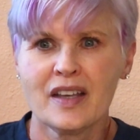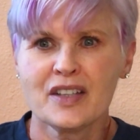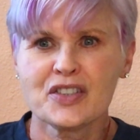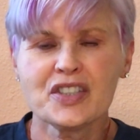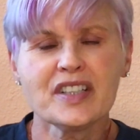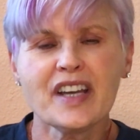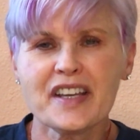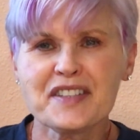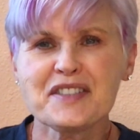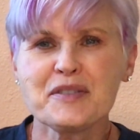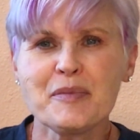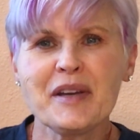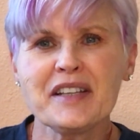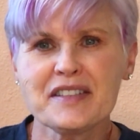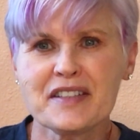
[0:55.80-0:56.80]
She
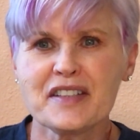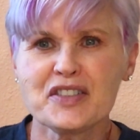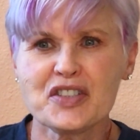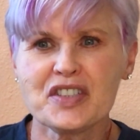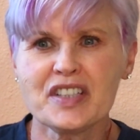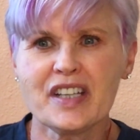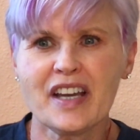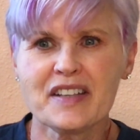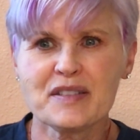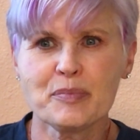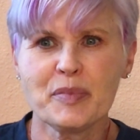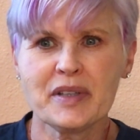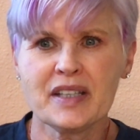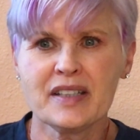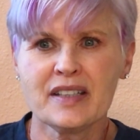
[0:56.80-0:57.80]
estimates that she has
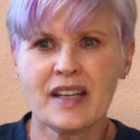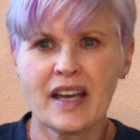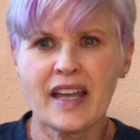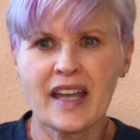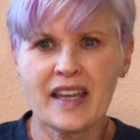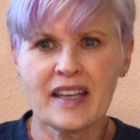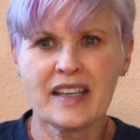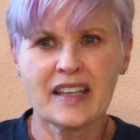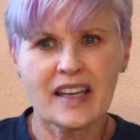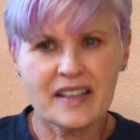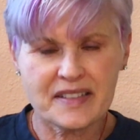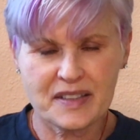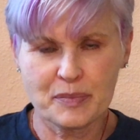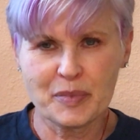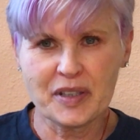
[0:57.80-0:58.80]
been a
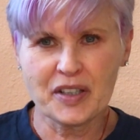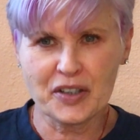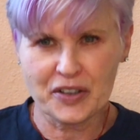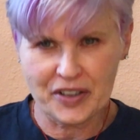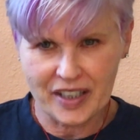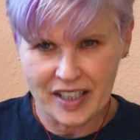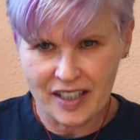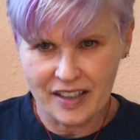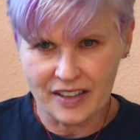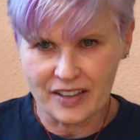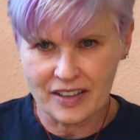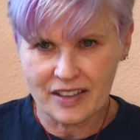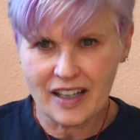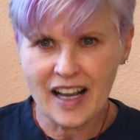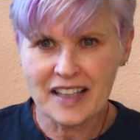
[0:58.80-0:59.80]
guest speaker
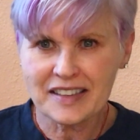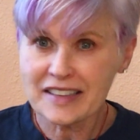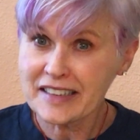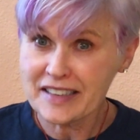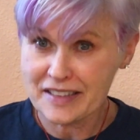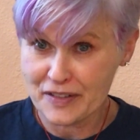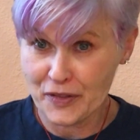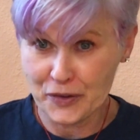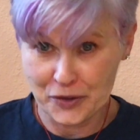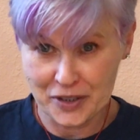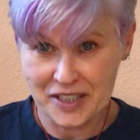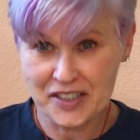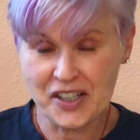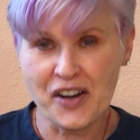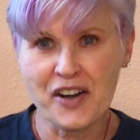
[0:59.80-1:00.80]
here at least
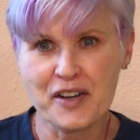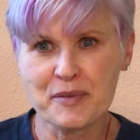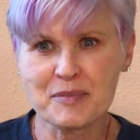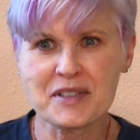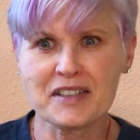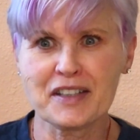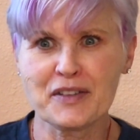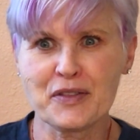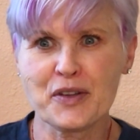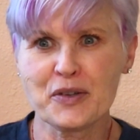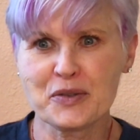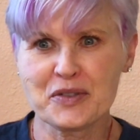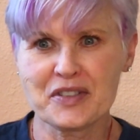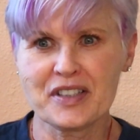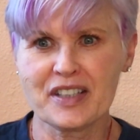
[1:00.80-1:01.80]
30 times in
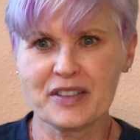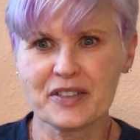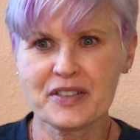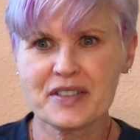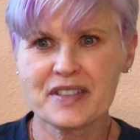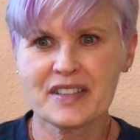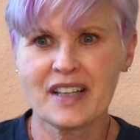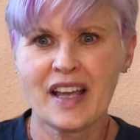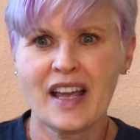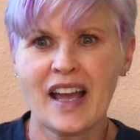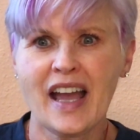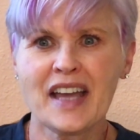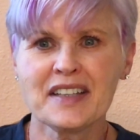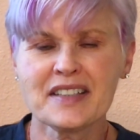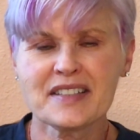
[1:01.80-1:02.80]
those years
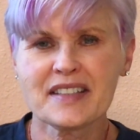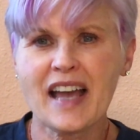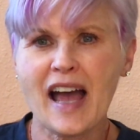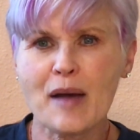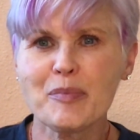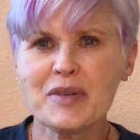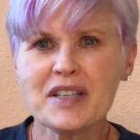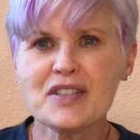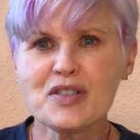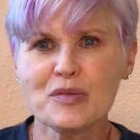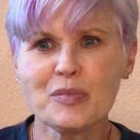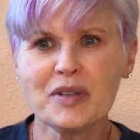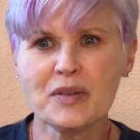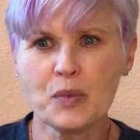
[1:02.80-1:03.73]
and is happy to be